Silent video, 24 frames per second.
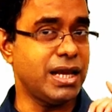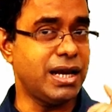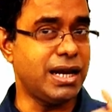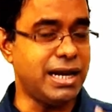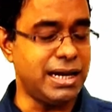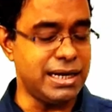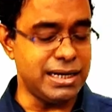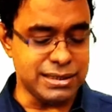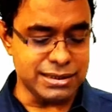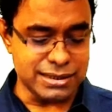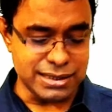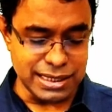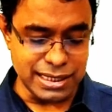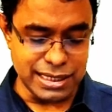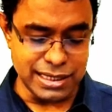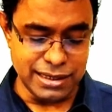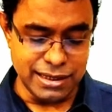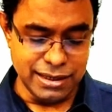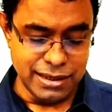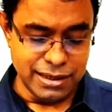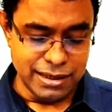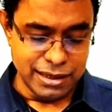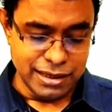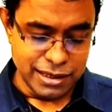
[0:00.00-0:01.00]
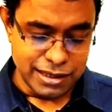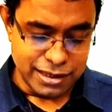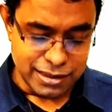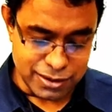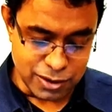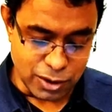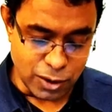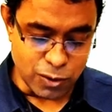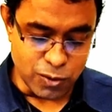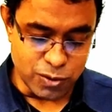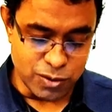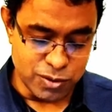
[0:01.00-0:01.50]
Understand?
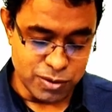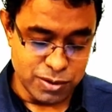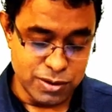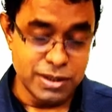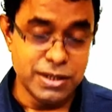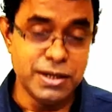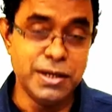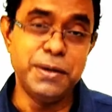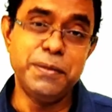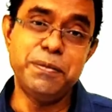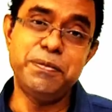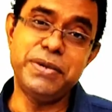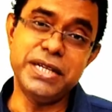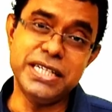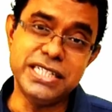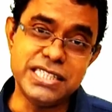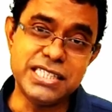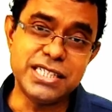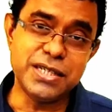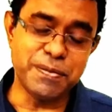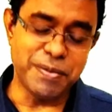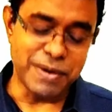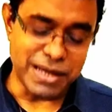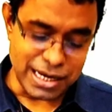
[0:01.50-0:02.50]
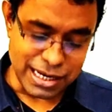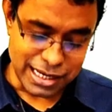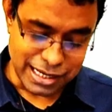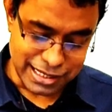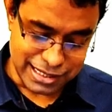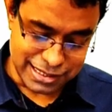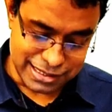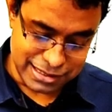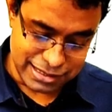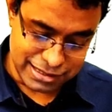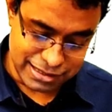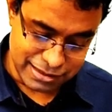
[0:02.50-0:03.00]
Now, principle
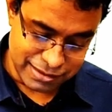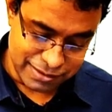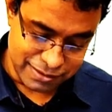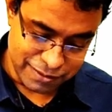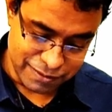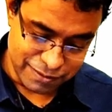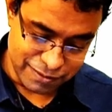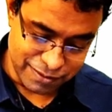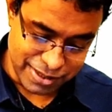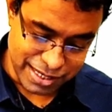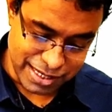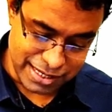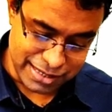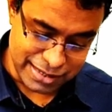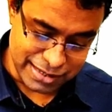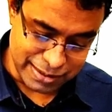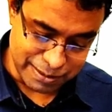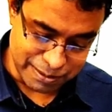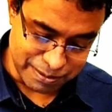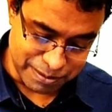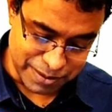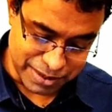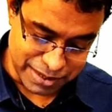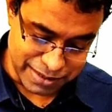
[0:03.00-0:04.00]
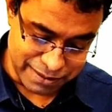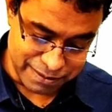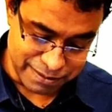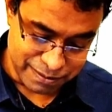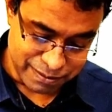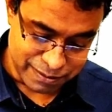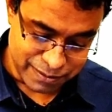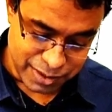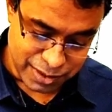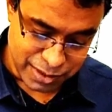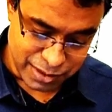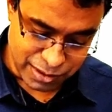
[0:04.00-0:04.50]
is very simple.
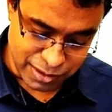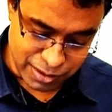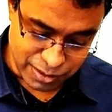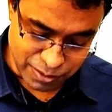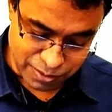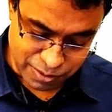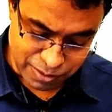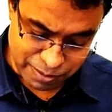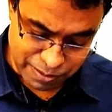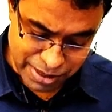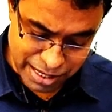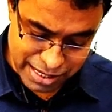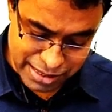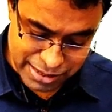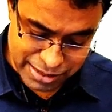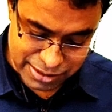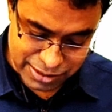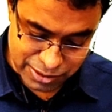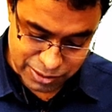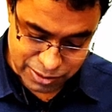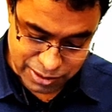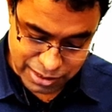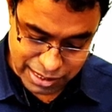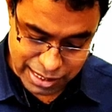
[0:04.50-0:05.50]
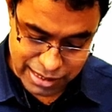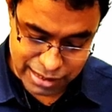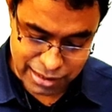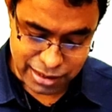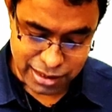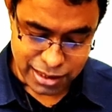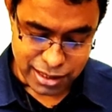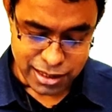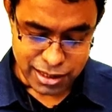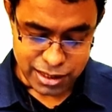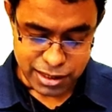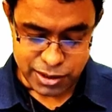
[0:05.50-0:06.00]
You will make sure
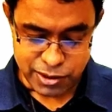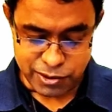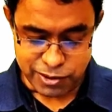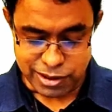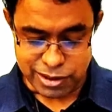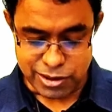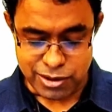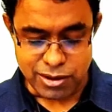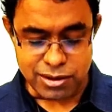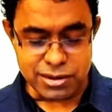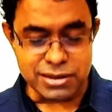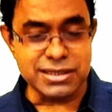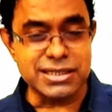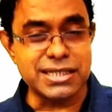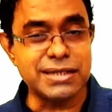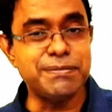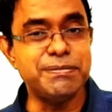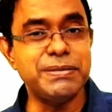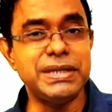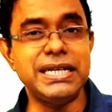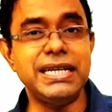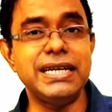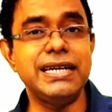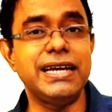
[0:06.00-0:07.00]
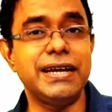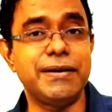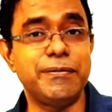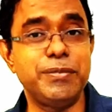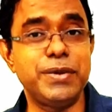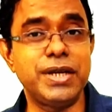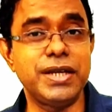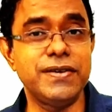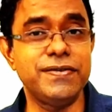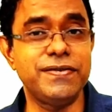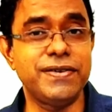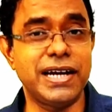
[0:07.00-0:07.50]
that you are not submitting
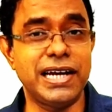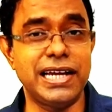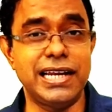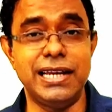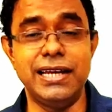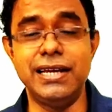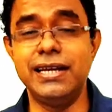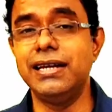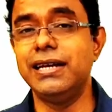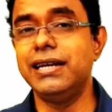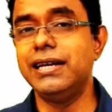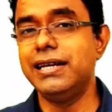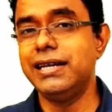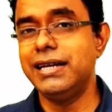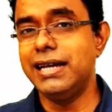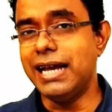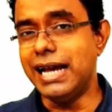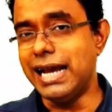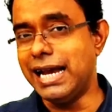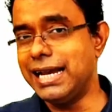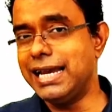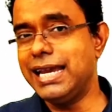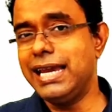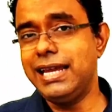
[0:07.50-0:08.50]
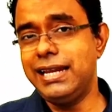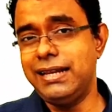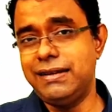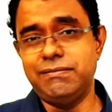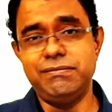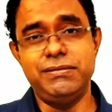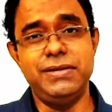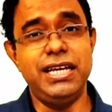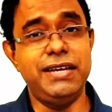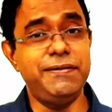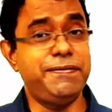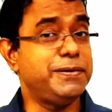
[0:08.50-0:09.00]
empty file.
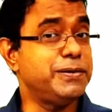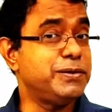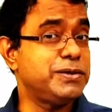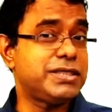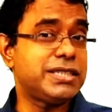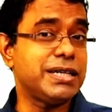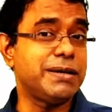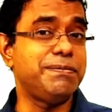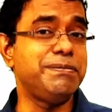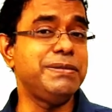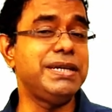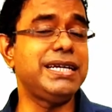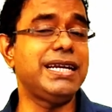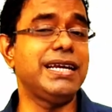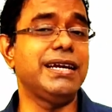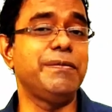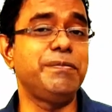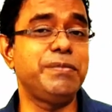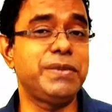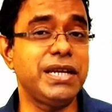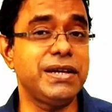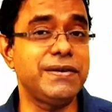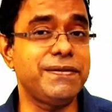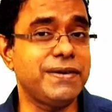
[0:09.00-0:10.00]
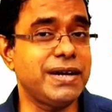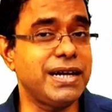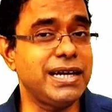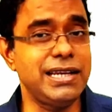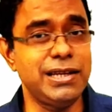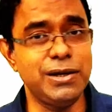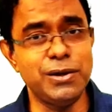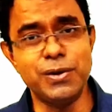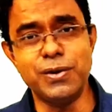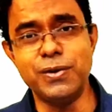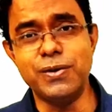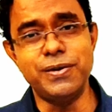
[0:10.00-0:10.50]
Again, if you submit empty
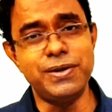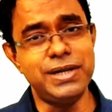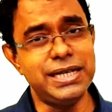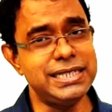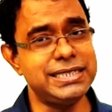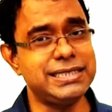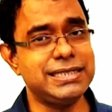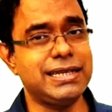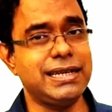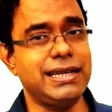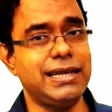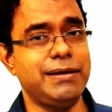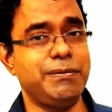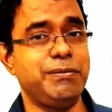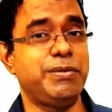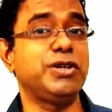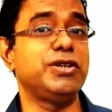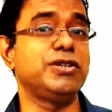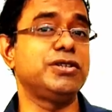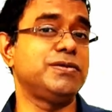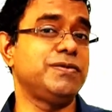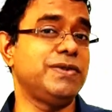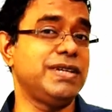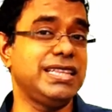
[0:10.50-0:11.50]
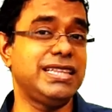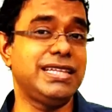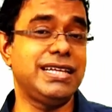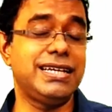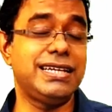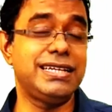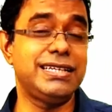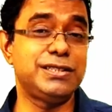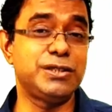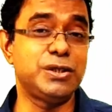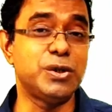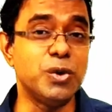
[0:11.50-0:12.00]
file, your code is clean, because when
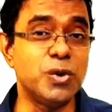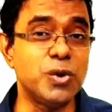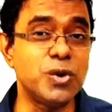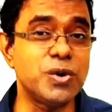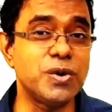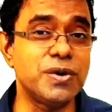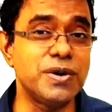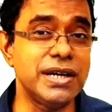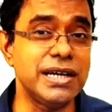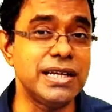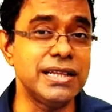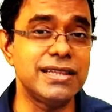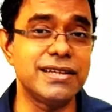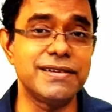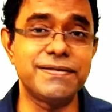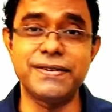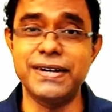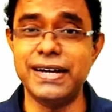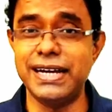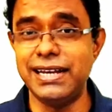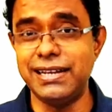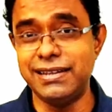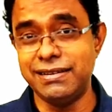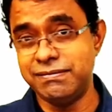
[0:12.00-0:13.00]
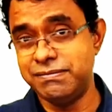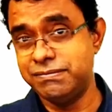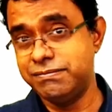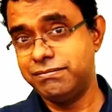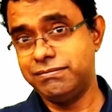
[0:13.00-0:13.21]
there is no code in the file,